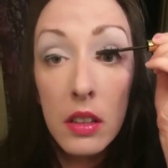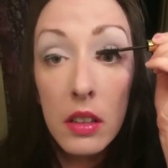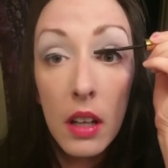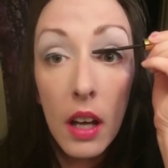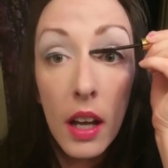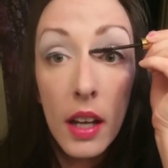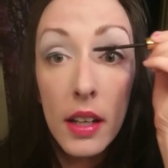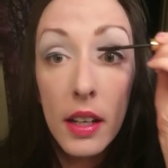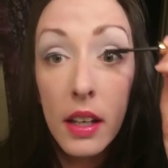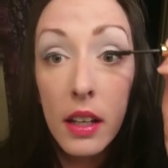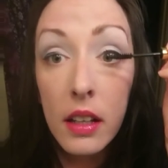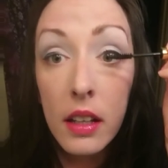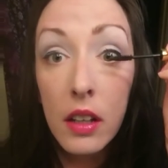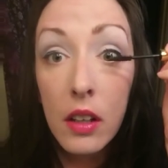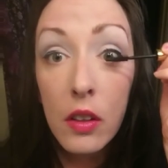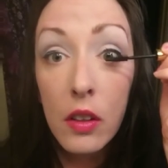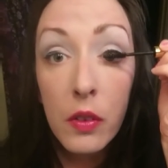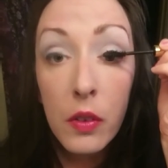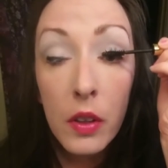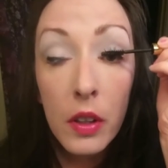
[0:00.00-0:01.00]
I didn't
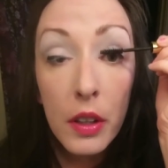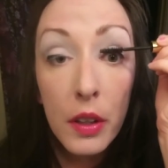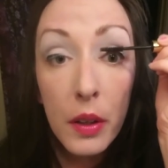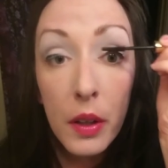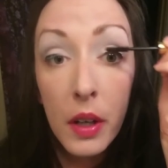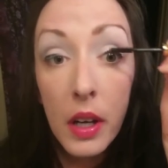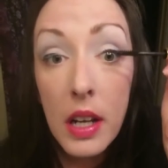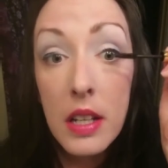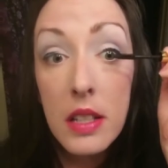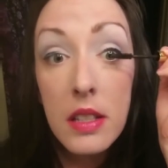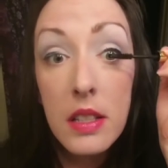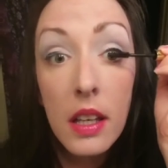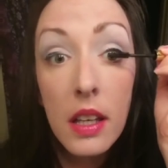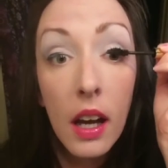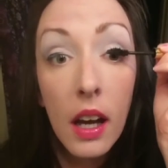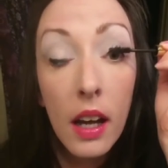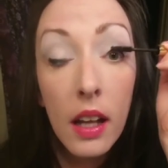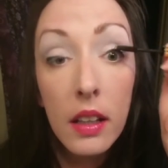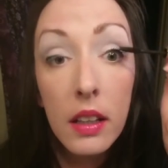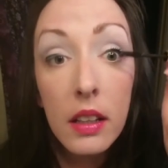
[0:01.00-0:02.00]
go for a crazy
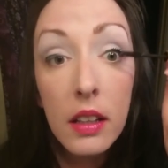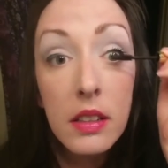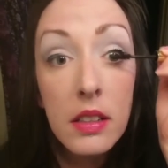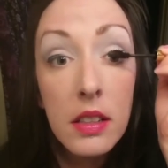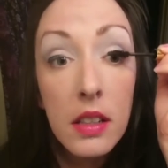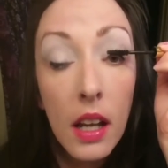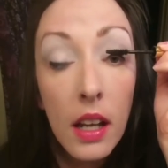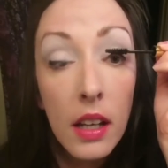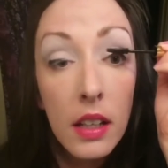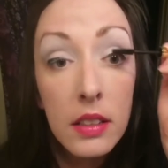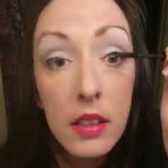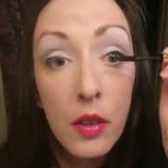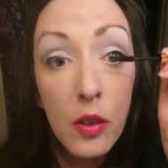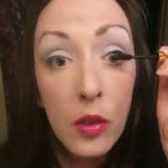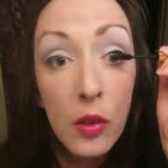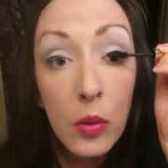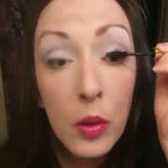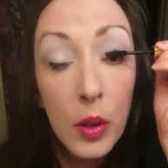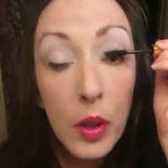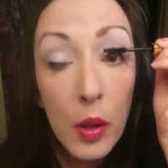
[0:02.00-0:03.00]
eye look tonight because I have a
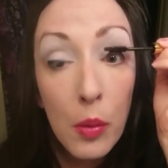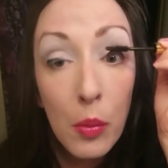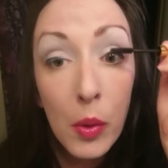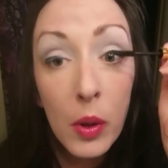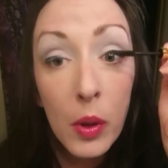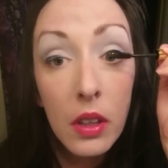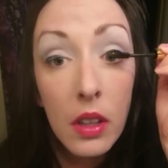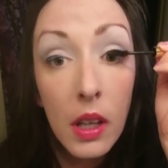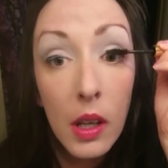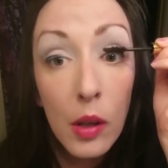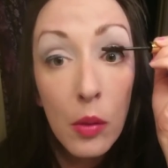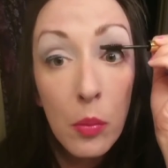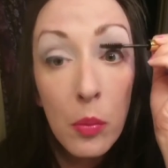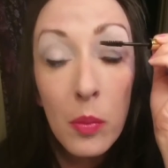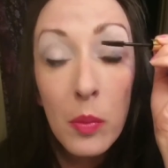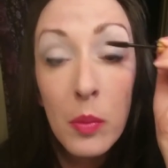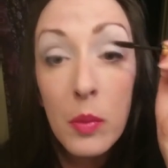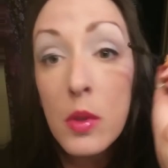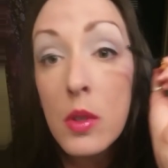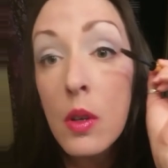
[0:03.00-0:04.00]
really bold lip,
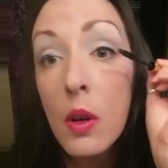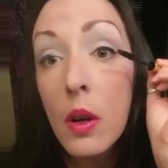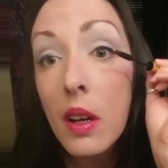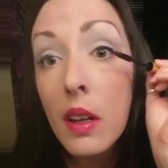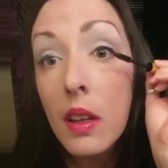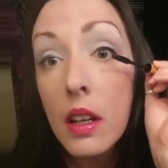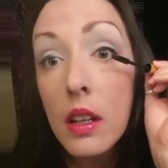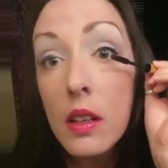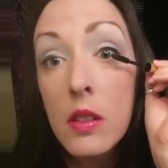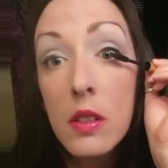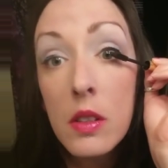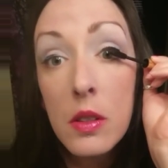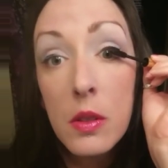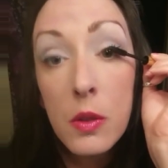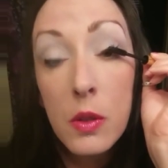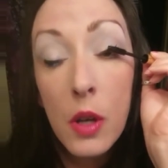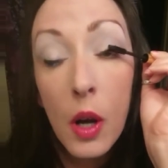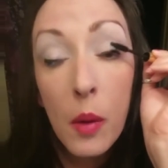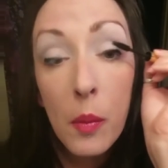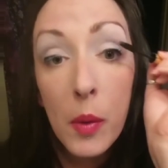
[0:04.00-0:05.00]
so I like to just
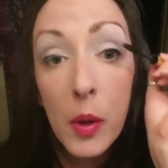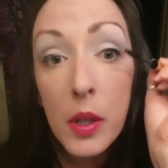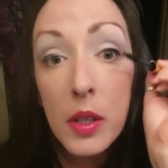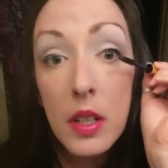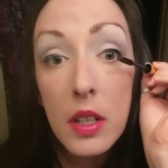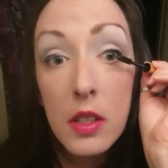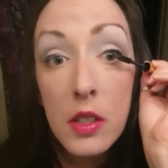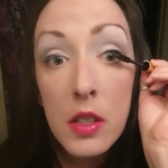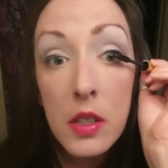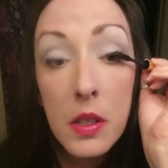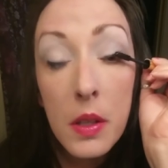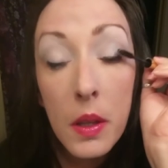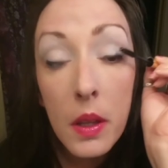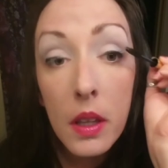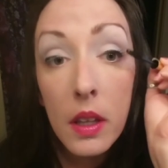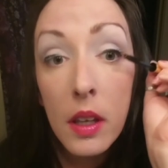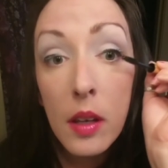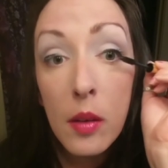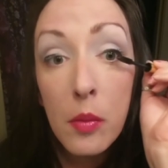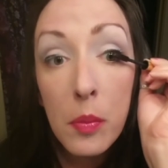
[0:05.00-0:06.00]
draw more attention to the
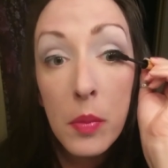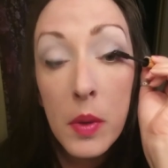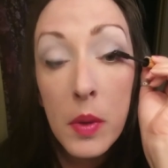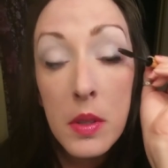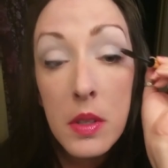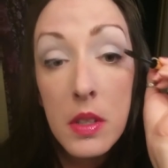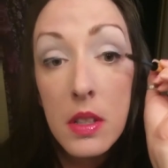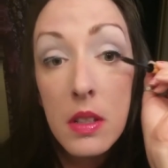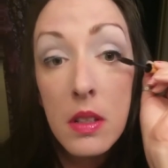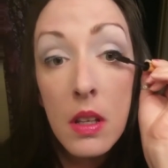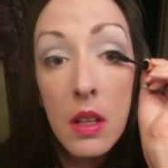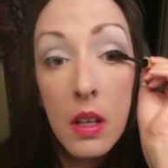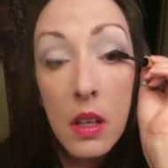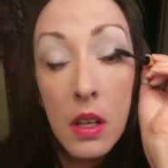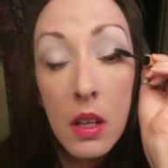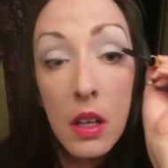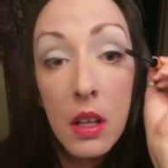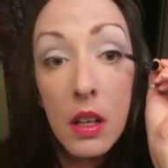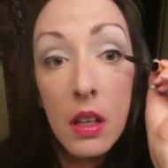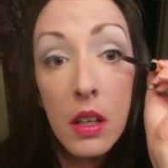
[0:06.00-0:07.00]
lip. This
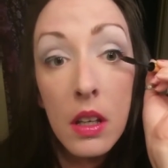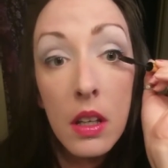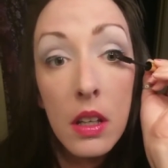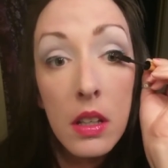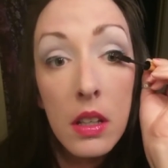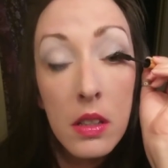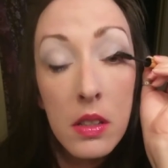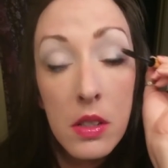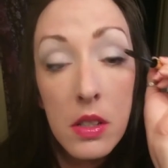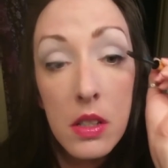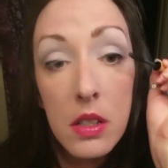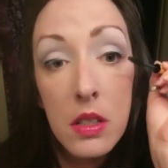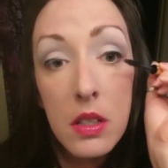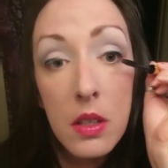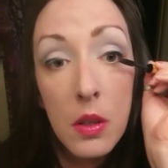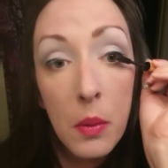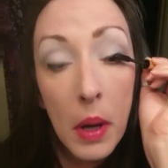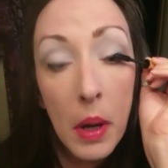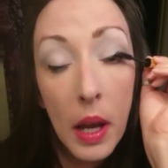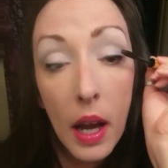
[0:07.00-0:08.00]
is just the
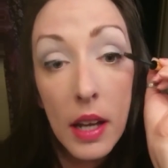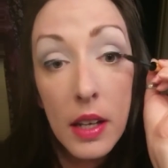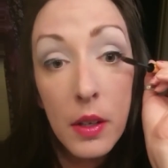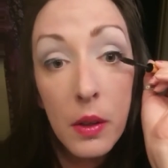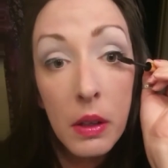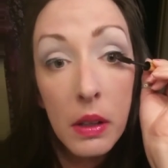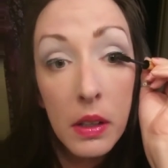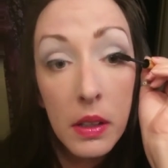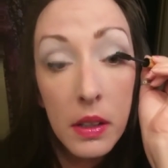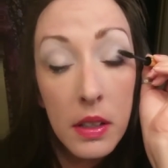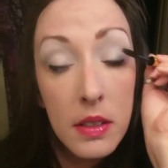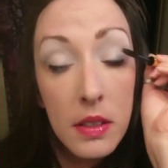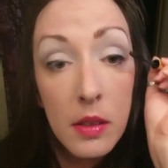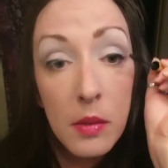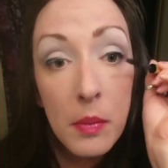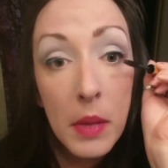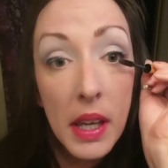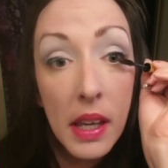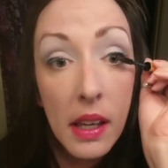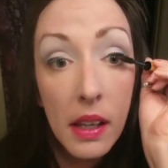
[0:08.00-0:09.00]
way I do it. Doesn't
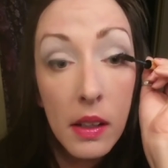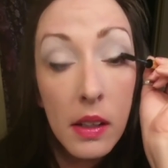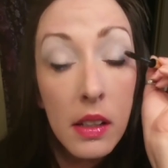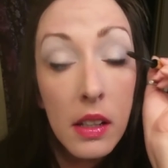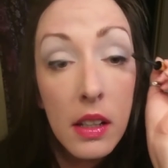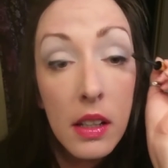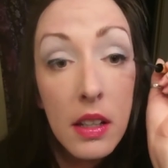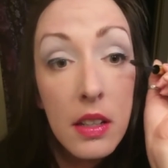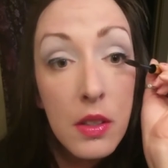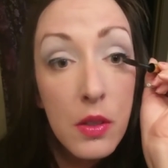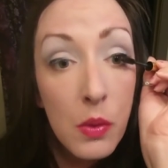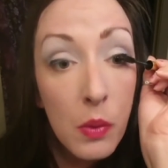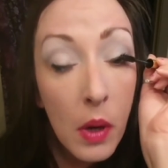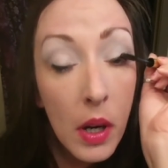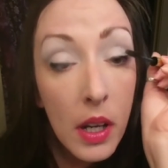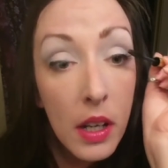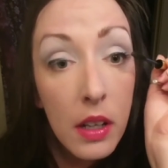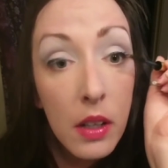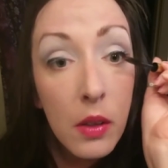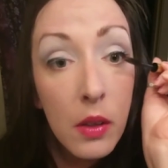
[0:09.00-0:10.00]
mean it's
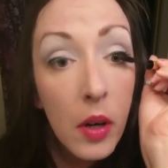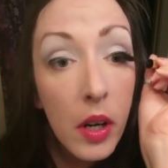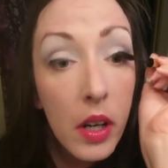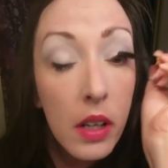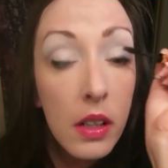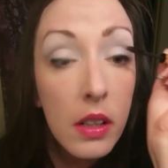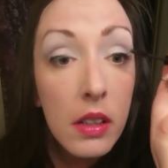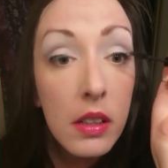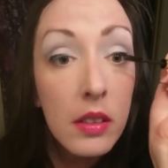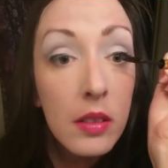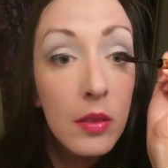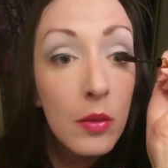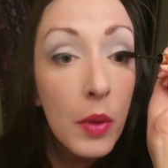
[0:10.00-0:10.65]
right or wrong.